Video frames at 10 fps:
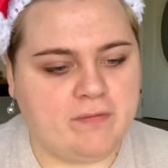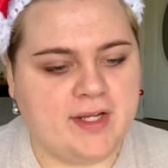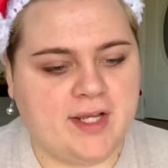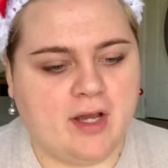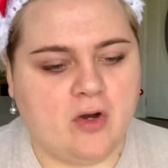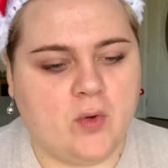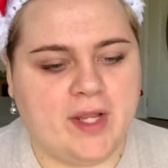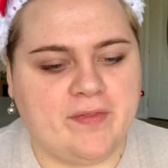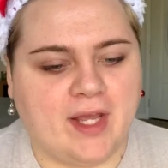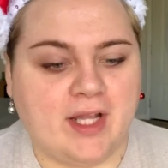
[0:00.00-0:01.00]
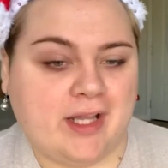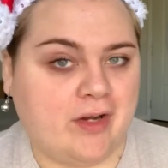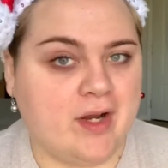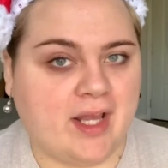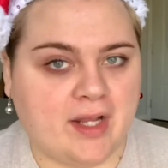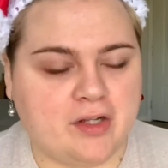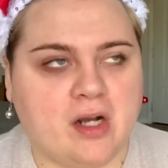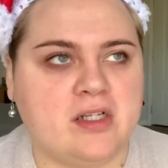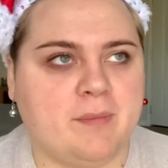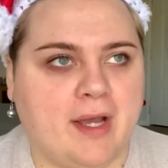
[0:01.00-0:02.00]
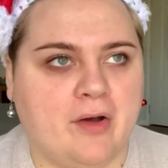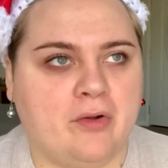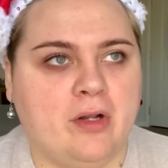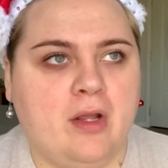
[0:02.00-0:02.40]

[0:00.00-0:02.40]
video in that series I talked about